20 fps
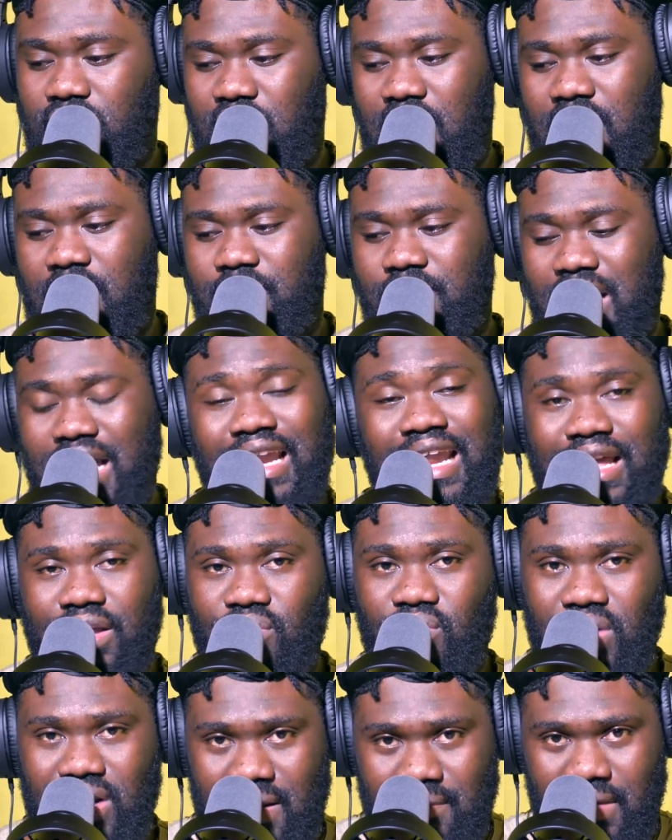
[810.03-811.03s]
I
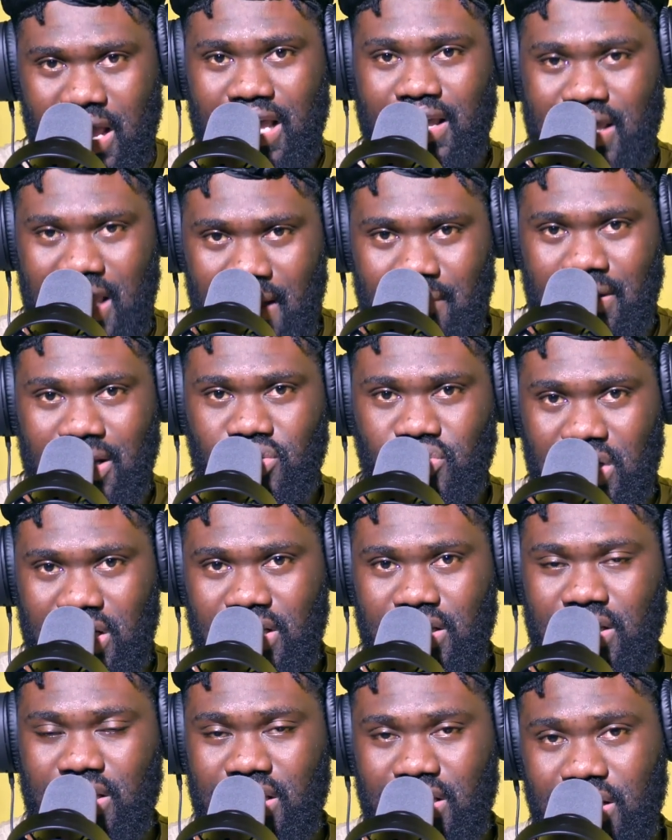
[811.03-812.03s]
like what I'm
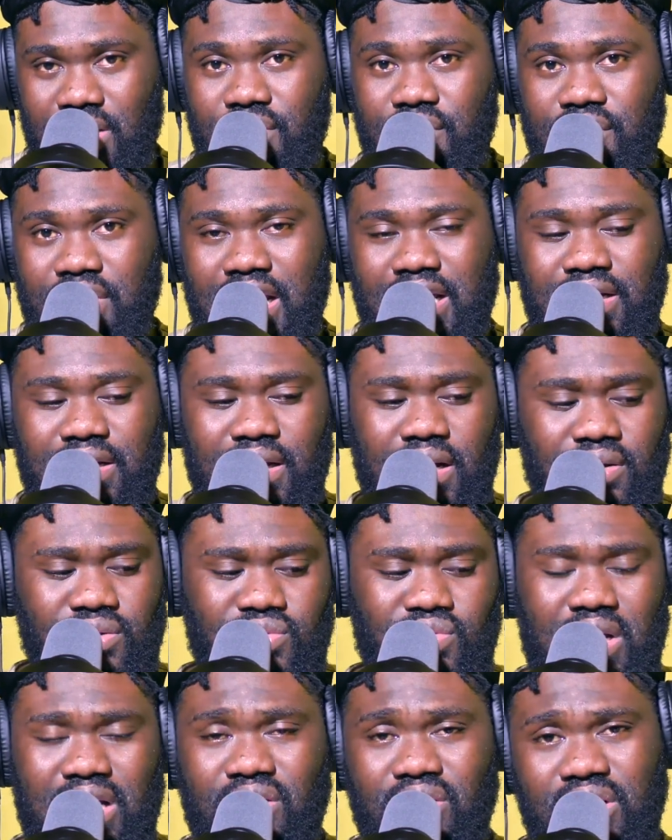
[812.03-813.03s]
actually hearing right now,
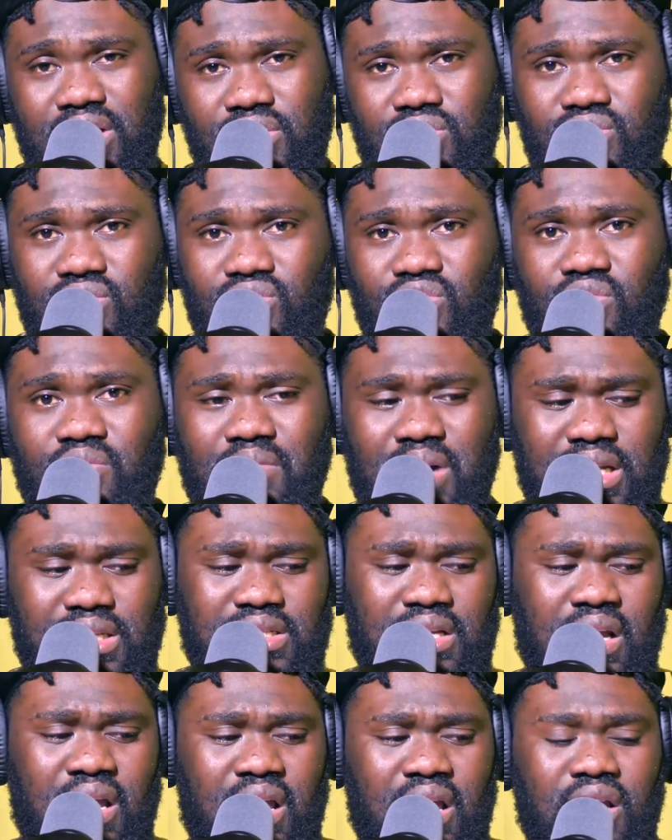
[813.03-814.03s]
so I don't need to do much.